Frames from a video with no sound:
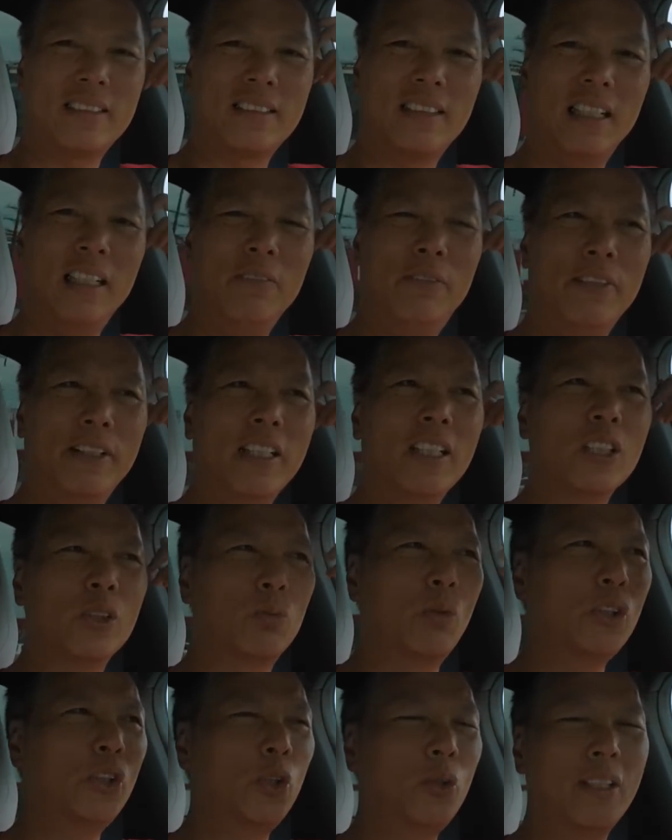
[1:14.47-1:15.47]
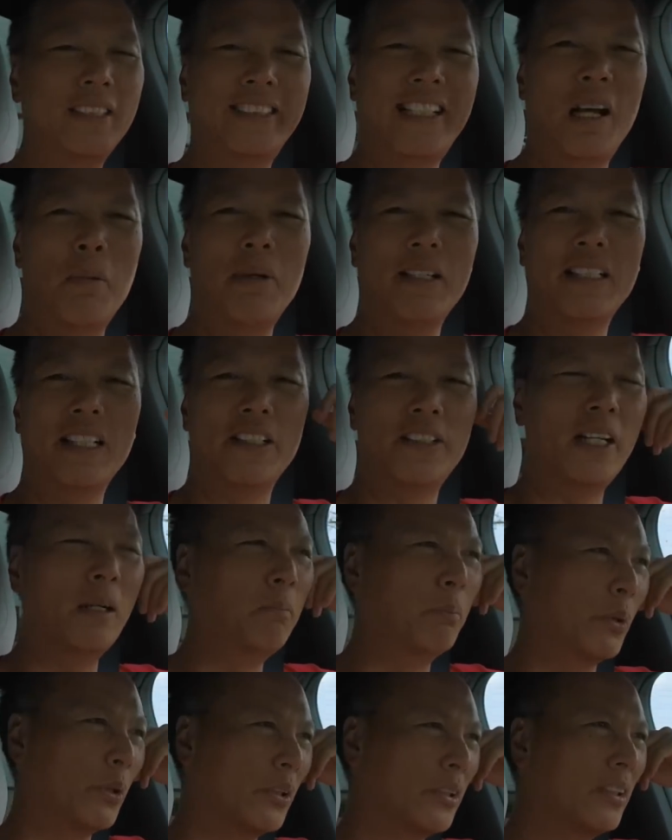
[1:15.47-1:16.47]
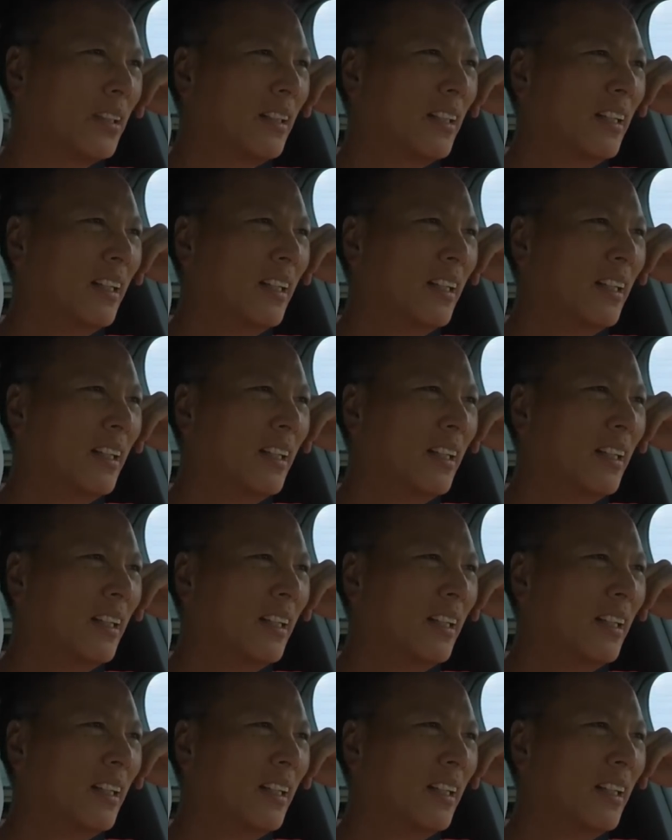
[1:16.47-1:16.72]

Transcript: anything else, once you examine the number,